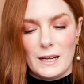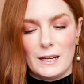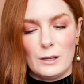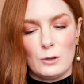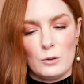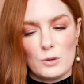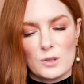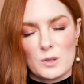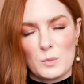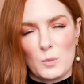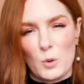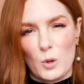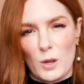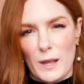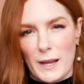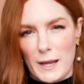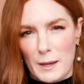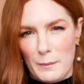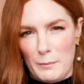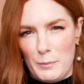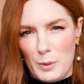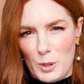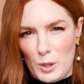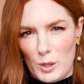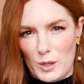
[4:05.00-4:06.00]
It looks more like
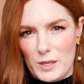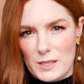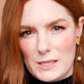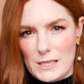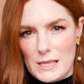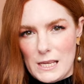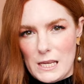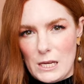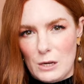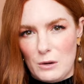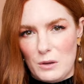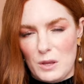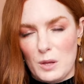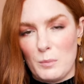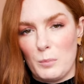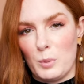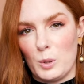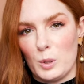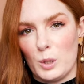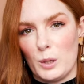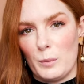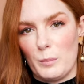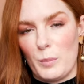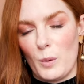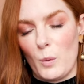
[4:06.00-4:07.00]
a burgundy here in the
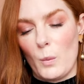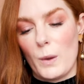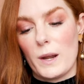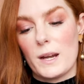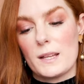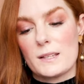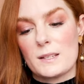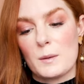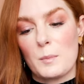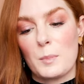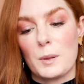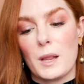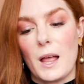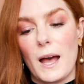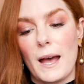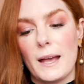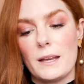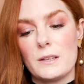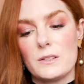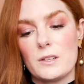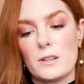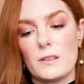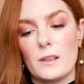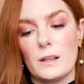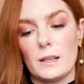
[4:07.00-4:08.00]
bullet, but when it's
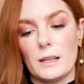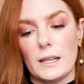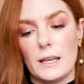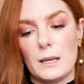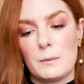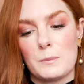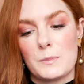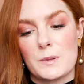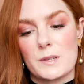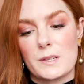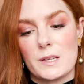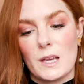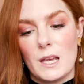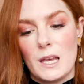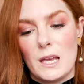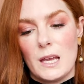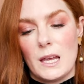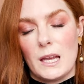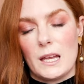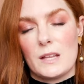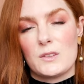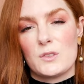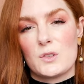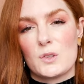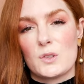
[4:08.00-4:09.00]
applied to the lips,
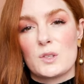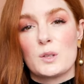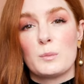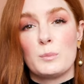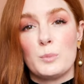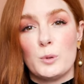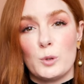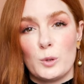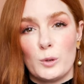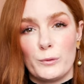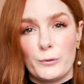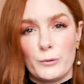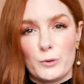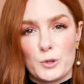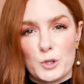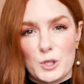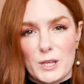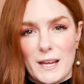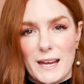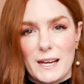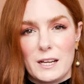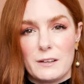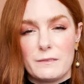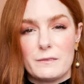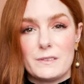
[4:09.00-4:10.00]
it's just a beautiful
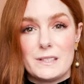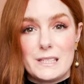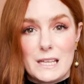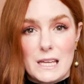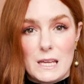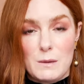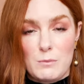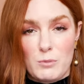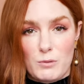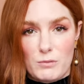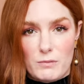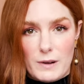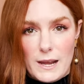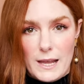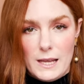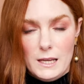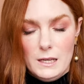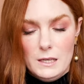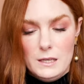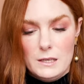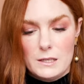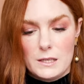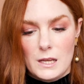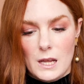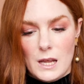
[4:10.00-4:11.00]
shade of deep
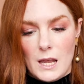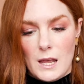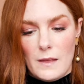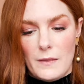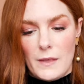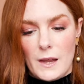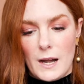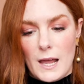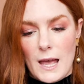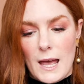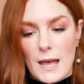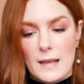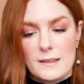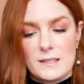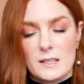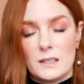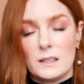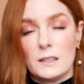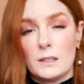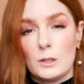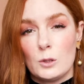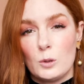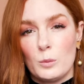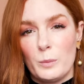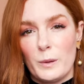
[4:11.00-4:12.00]
red that has a
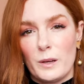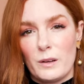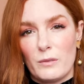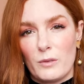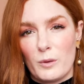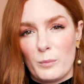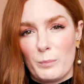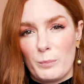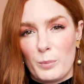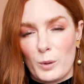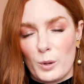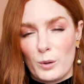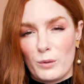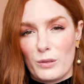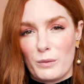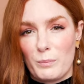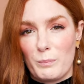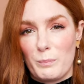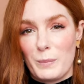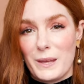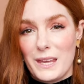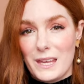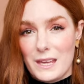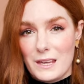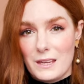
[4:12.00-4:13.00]
little bit of a both
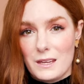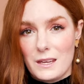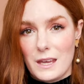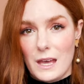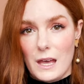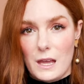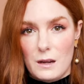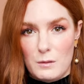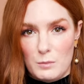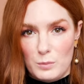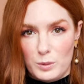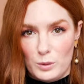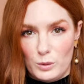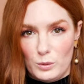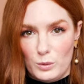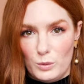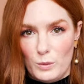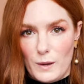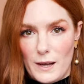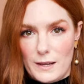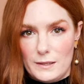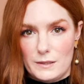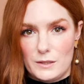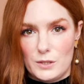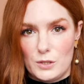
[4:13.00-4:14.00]
pink and
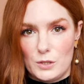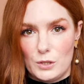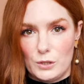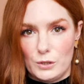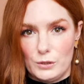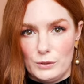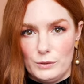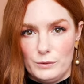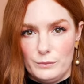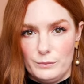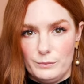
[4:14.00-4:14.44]
blue undertone.